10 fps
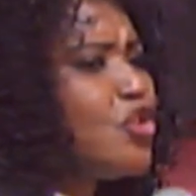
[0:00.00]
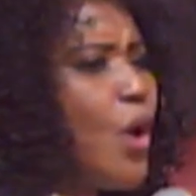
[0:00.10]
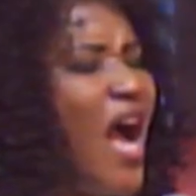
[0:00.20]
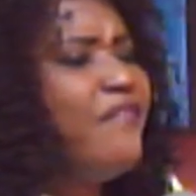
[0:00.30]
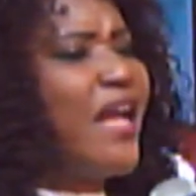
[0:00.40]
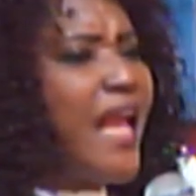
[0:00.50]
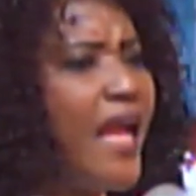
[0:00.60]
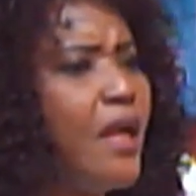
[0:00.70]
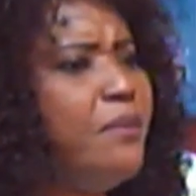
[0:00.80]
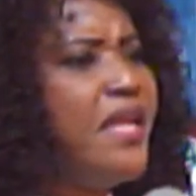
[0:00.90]
have an
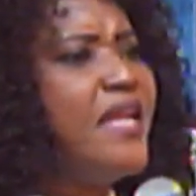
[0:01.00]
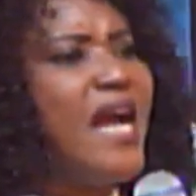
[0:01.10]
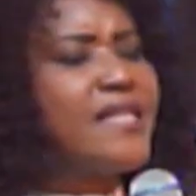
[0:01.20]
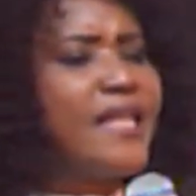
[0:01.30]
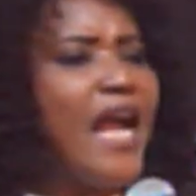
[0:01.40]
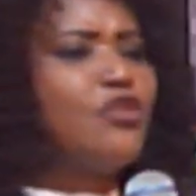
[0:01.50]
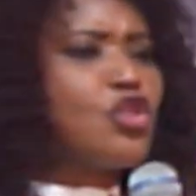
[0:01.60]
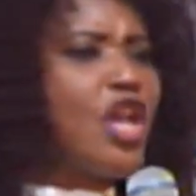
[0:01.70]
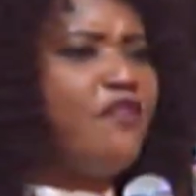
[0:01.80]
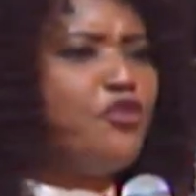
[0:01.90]
enemy he has died to
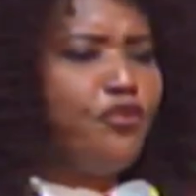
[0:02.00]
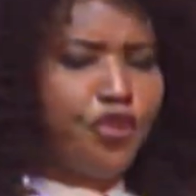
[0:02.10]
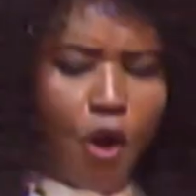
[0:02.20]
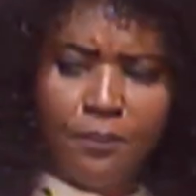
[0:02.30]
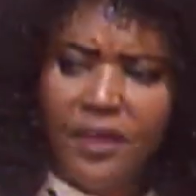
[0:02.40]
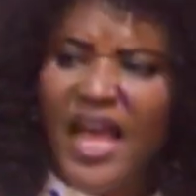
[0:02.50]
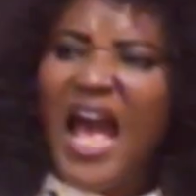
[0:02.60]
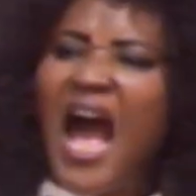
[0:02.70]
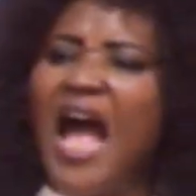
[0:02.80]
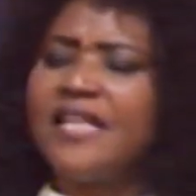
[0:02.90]
save you from,
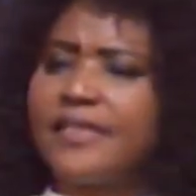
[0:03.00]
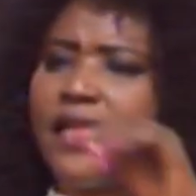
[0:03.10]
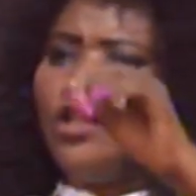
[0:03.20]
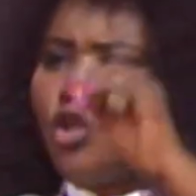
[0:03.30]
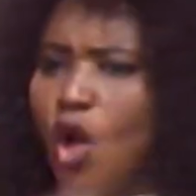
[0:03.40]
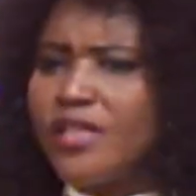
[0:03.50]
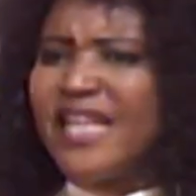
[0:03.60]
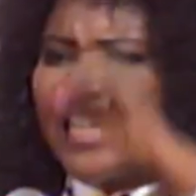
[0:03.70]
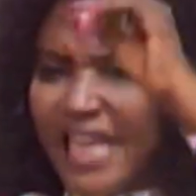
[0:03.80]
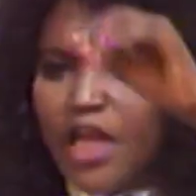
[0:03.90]
and still knows
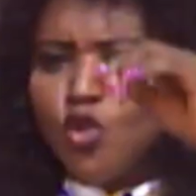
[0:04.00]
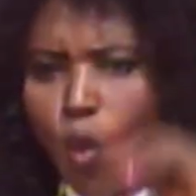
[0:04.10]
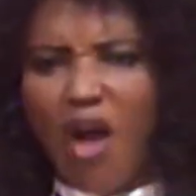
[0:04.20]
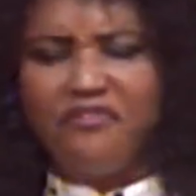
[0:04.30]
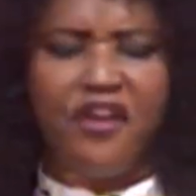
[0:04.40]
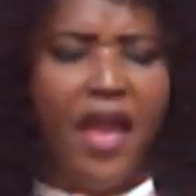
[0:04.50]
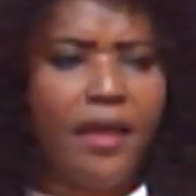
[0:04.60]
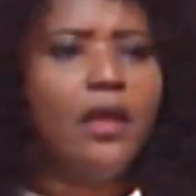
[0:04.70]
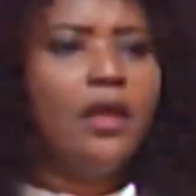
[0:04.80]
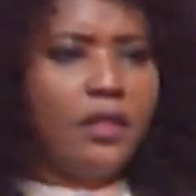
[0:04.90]
that there's warfare,
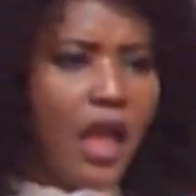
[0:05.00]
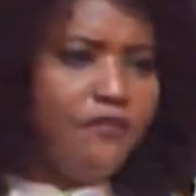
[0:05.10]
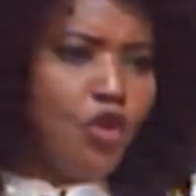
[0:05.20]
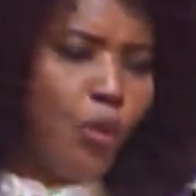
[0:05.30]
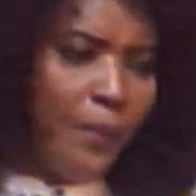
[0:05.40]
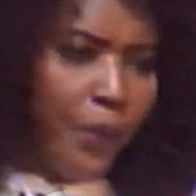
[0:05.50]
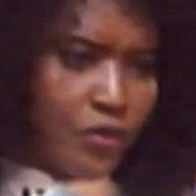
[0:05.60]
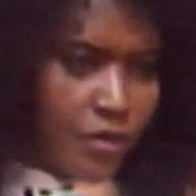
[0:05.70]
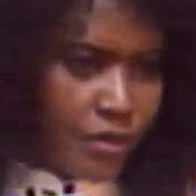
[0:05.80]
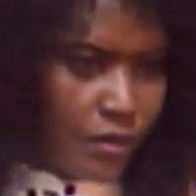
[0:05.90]
gave you
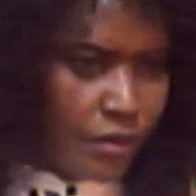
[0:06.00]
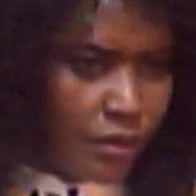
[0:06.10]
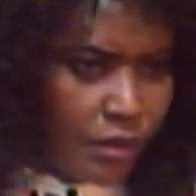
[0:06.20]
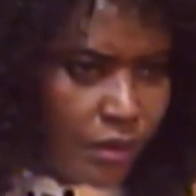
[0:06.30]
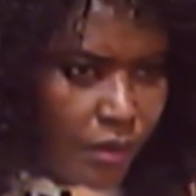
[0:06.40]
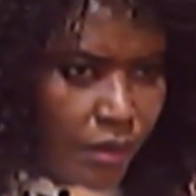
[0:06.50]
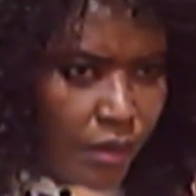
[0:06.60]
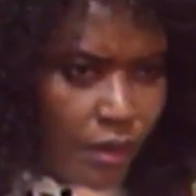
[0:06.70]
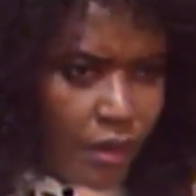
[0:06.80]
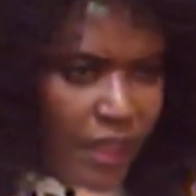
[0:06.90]
weapons.
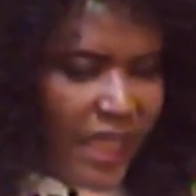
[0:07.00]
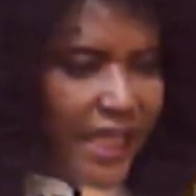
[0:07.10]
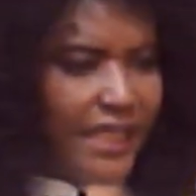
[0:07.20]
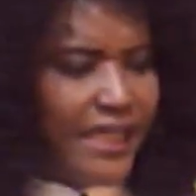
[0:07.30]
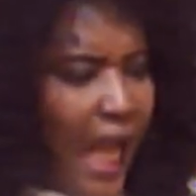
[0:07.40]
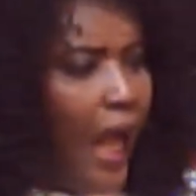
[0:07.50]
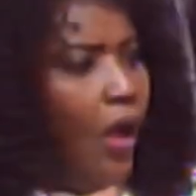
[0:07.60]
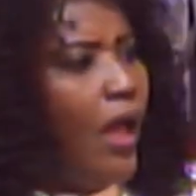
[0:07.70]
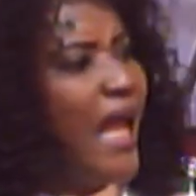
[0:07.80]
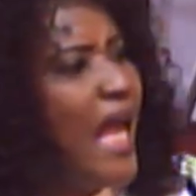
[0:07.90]
Now,
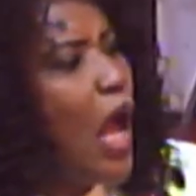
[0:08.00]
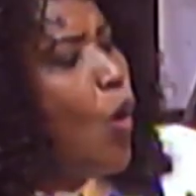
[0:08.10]
a